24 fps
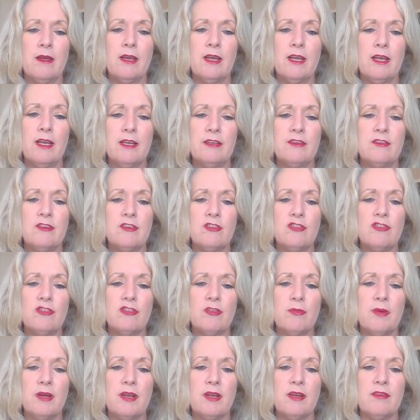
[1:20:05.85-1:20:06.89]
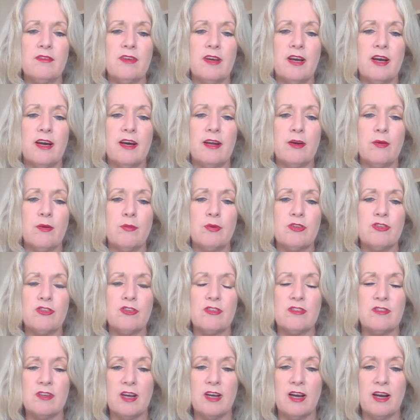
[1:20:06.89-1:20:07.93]
In addition to metadata, which
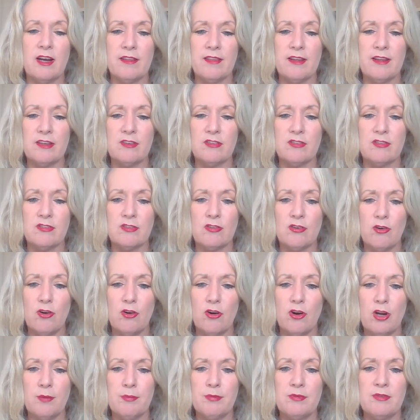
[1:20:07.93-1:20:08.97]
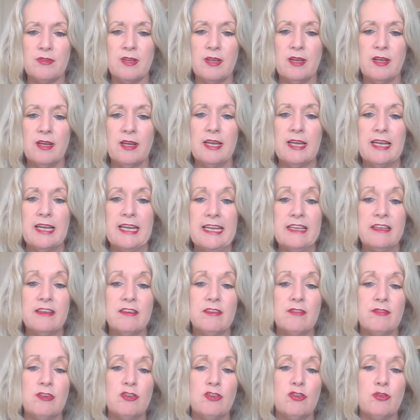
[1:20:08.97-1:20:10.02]
is data that describes
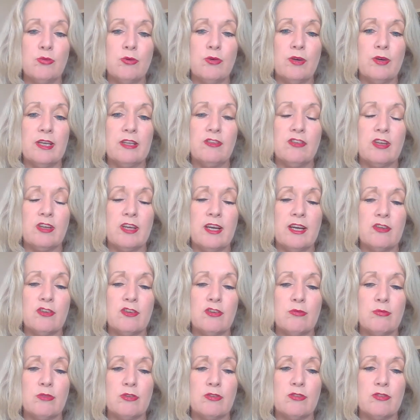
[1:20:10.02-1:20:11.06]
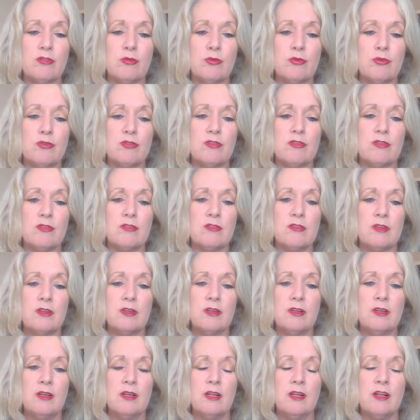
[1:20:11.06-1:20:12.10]
individual education resources,
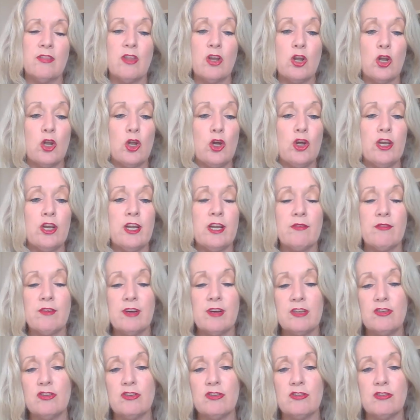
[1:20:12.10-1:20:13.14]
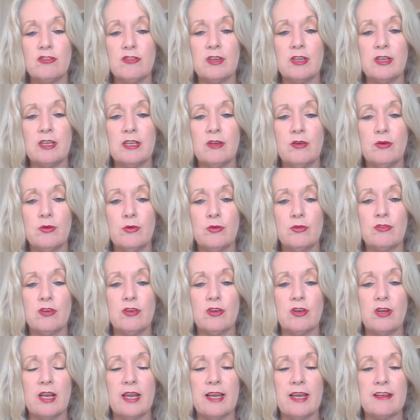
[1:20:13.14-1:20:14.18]
the Learning Registry also
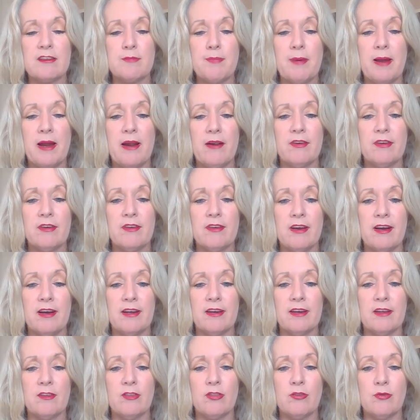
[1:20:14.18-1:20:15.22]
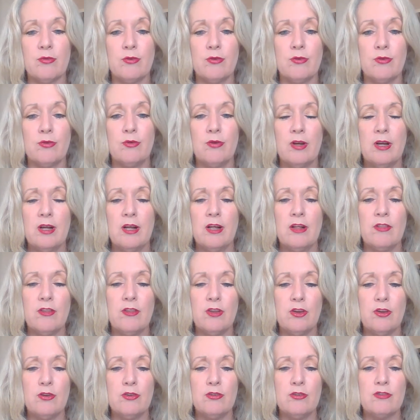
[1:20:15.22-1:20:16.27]
collects paradata through the
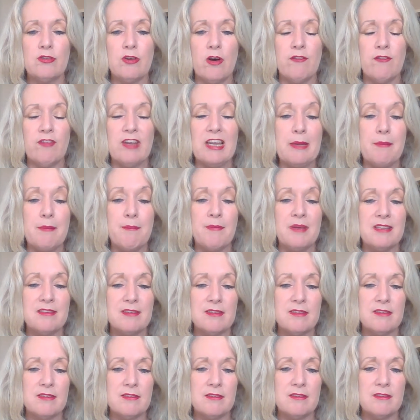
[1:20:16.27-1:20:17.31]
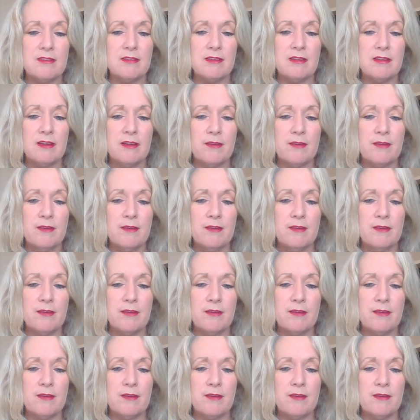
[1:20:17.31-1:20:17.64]
use of emitters